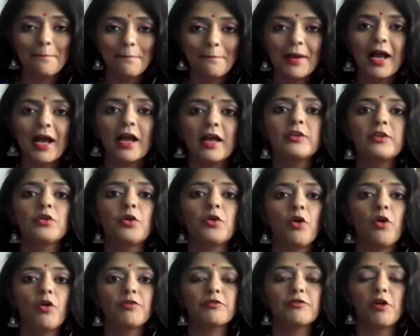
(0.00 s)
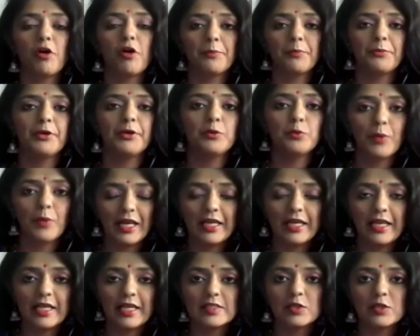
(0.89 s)
the impact of
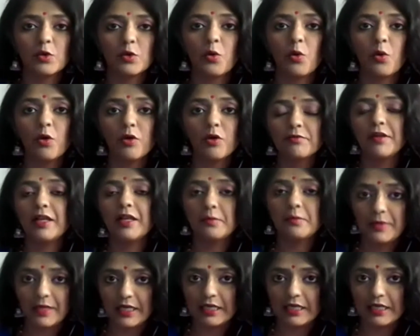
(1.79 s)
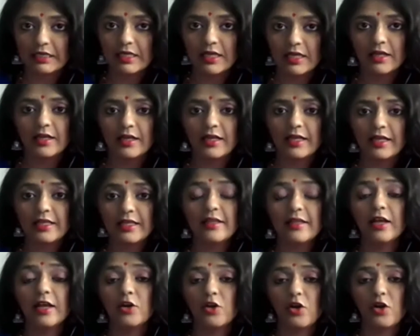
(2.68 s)
corporate wellness or well-being
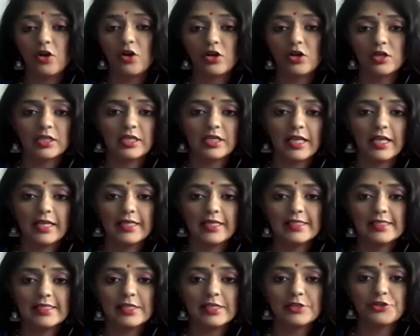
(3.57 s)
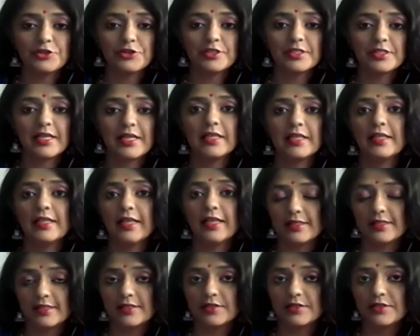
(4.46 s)
in their organization, and that's
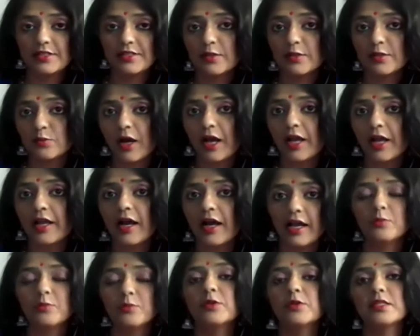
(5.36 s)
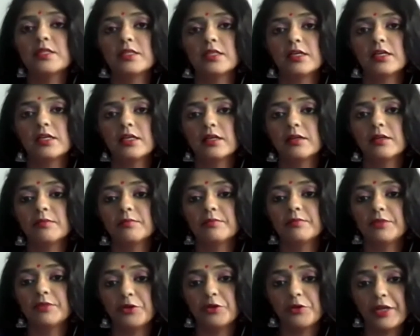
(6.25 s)
the reason why I was
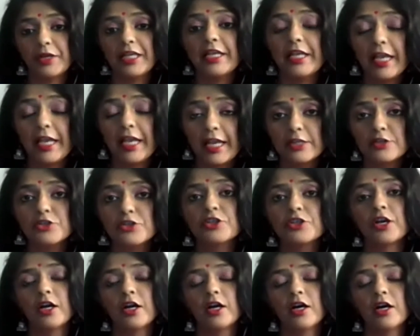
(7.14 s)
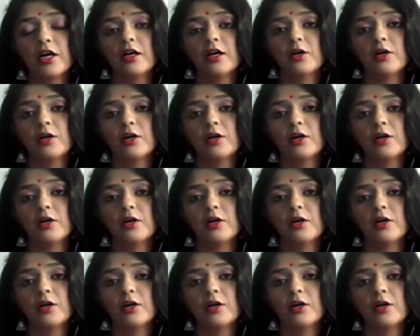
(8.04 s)
engaged